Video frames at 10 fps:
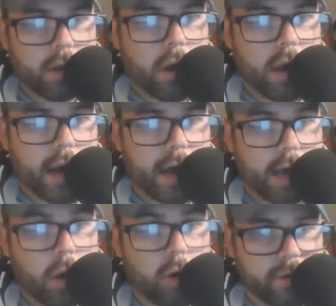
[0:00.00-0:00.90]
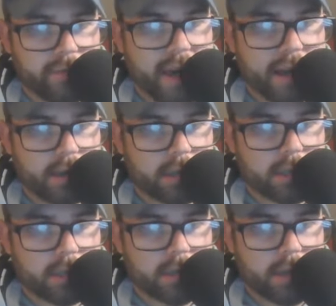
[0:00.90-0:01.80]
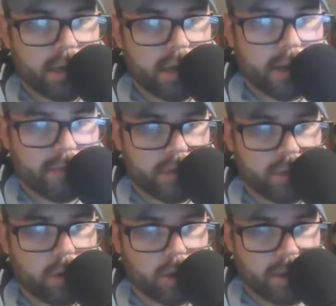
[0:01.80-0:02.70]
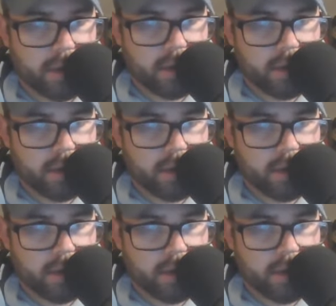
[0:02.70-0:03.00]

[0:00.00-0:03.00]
quarterfinals of the tournament